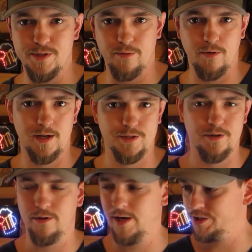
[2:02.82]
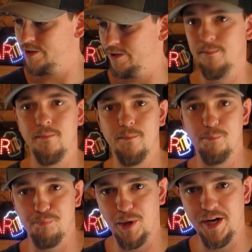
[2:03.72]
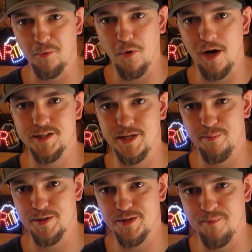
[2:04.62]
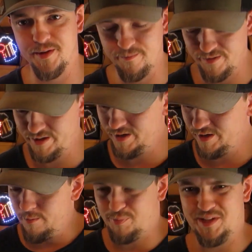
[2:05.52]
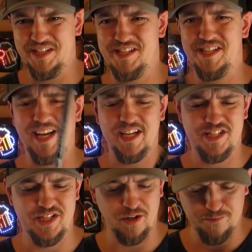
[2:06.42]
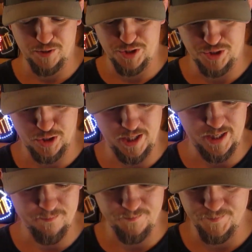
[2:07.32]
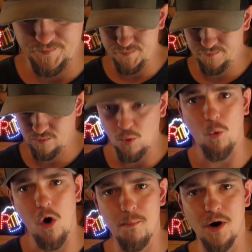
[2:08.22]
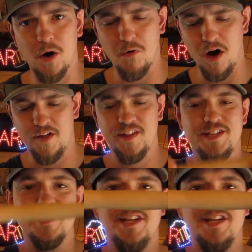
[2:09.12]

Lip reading: of the rod so I don't actually break a rod tip or something. But this is like a Silver Stream Walmart rod. This isn't